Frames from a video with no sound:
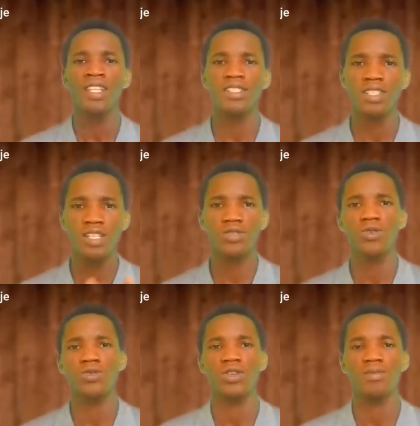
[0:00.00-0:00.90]
Let's, let's
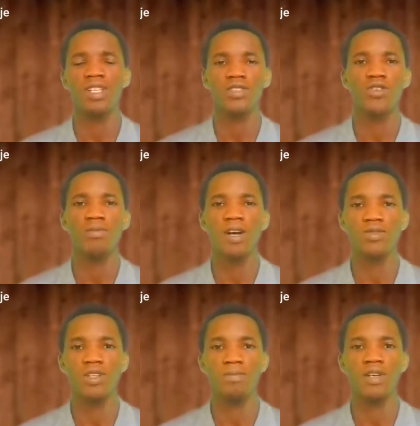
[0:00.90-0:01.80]
go to him. Let's go back
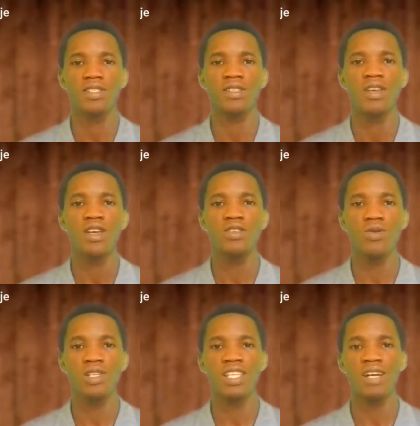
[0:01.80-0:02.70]
to that person.
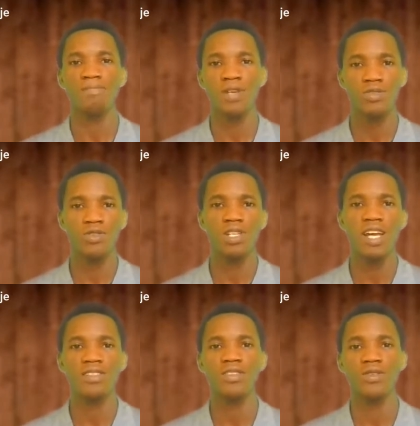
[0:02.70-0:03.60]
So what they are
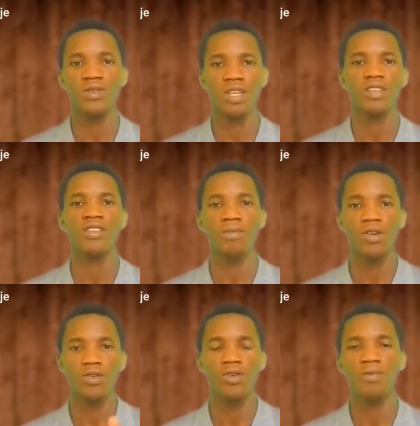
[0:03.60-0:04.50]
patronizing you, okay, no, I'm
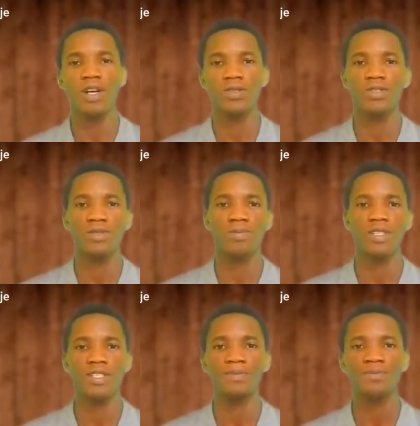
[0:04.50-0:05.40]
going to go back to this
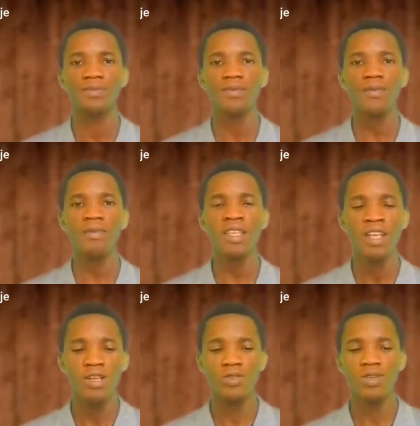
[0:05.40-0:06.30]
person.
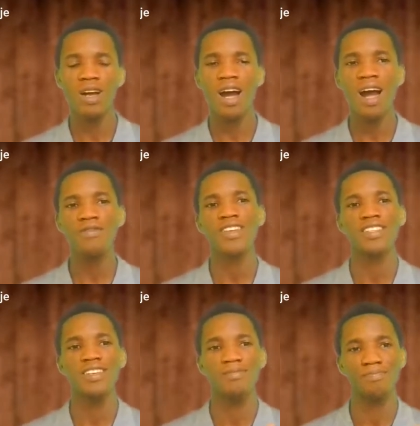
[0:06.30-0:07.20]
So now after
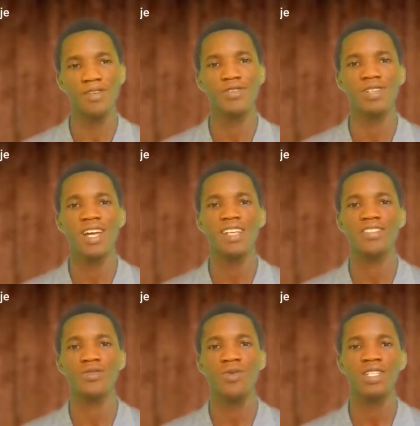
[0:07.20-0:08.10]
the
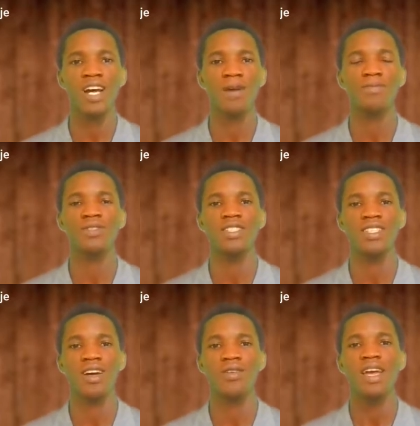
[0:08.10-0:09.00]
patronizing, what happens is
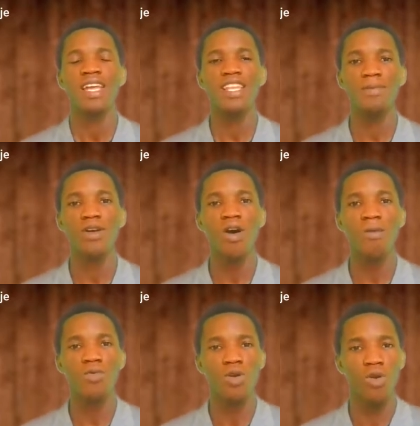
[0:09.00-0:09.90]
now they become